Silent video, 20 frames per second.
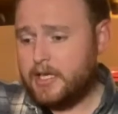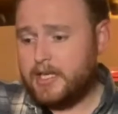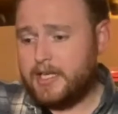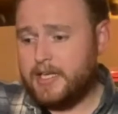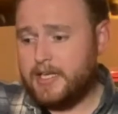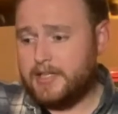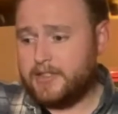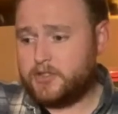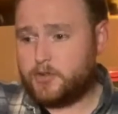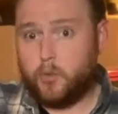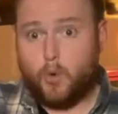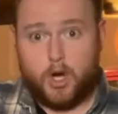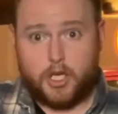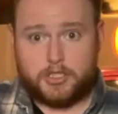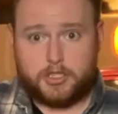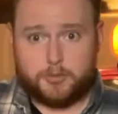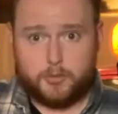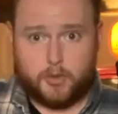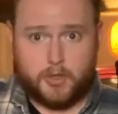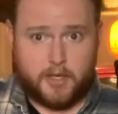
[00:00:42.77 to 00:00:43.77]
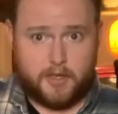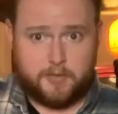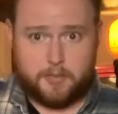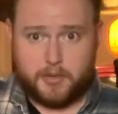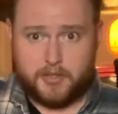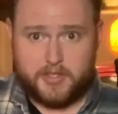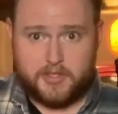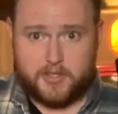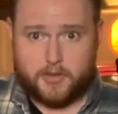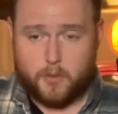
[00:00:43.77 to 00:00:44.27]
It's washable. I've
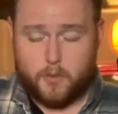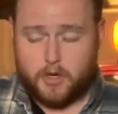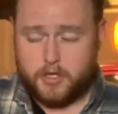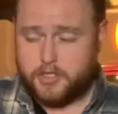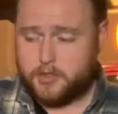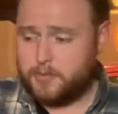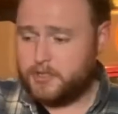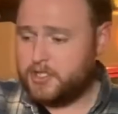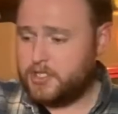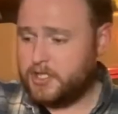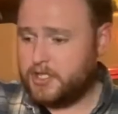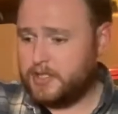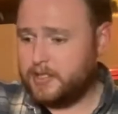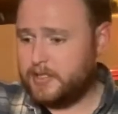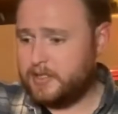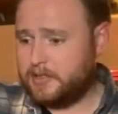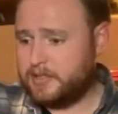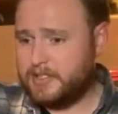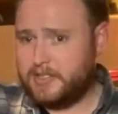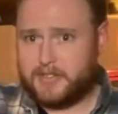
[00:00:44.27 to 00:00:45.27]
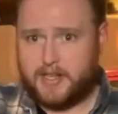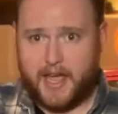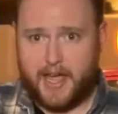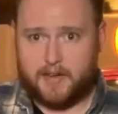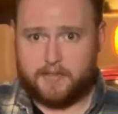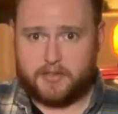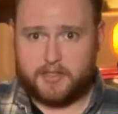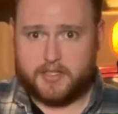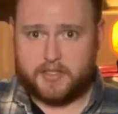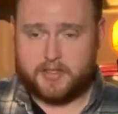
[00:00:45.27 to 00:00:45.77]
put this in the washing machine at least
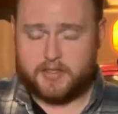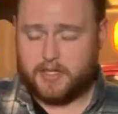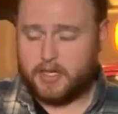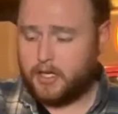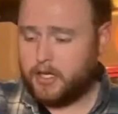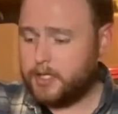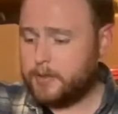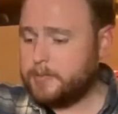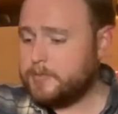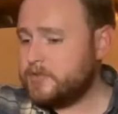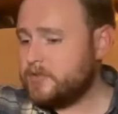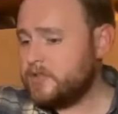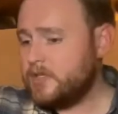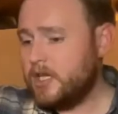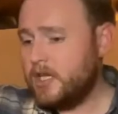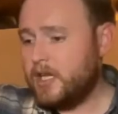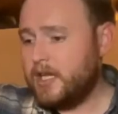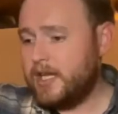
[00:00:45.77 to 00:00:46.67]
half a dozen times.